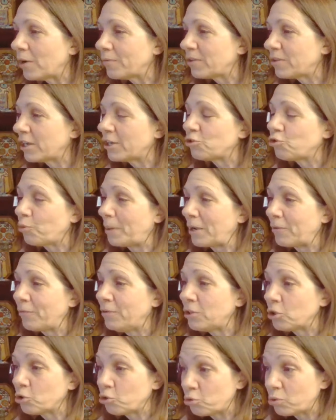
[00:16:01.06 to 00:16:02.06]
of the Hunchback
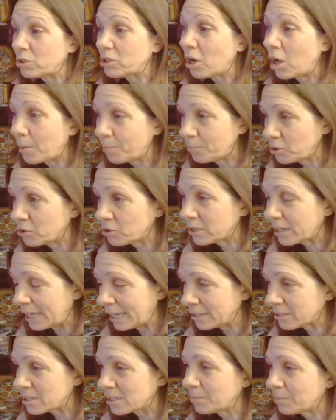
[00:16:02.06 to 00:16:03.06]
of Notre Dame look
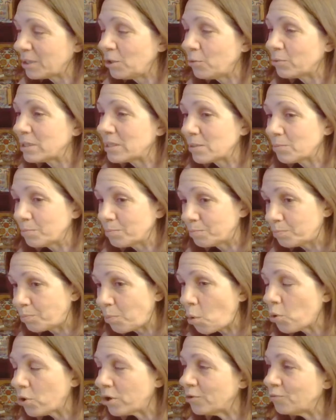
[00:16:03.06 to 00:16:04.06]
handsome. He was
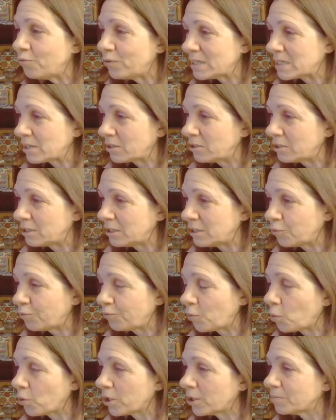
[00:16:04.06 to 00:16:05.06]
born physically
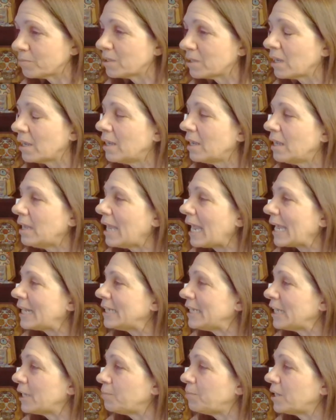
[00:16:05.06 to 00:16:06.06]
deformed, and
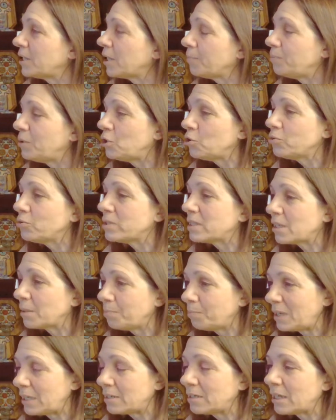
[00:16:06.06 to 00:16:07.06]
he had been abused and
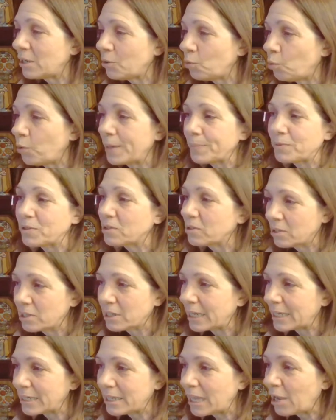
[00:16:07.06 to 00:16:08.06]
beaten and whipped
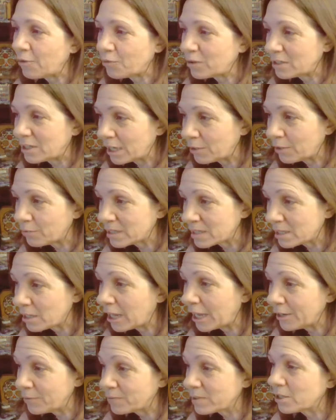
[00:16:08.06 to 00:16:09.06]
like every day of his
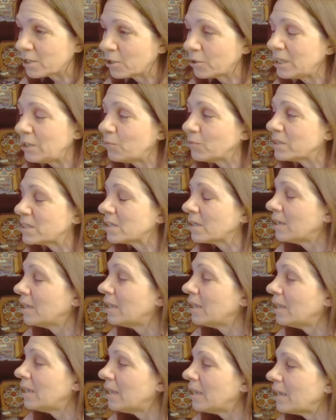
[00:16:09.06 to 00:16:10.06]
life. So he was
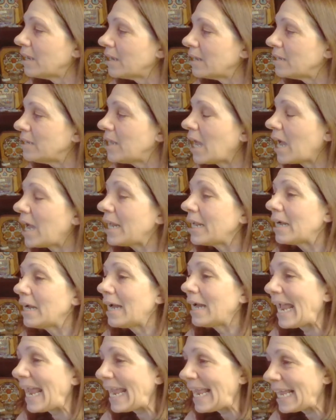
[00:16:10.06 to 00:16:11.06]
not
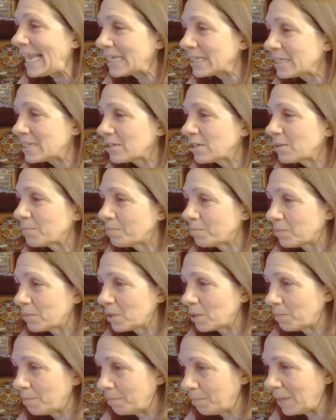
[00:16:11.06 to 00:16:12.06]
a handsome
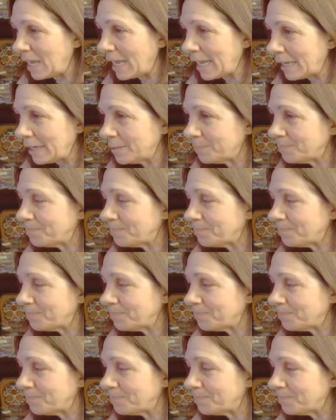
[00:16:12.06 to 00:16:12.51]
man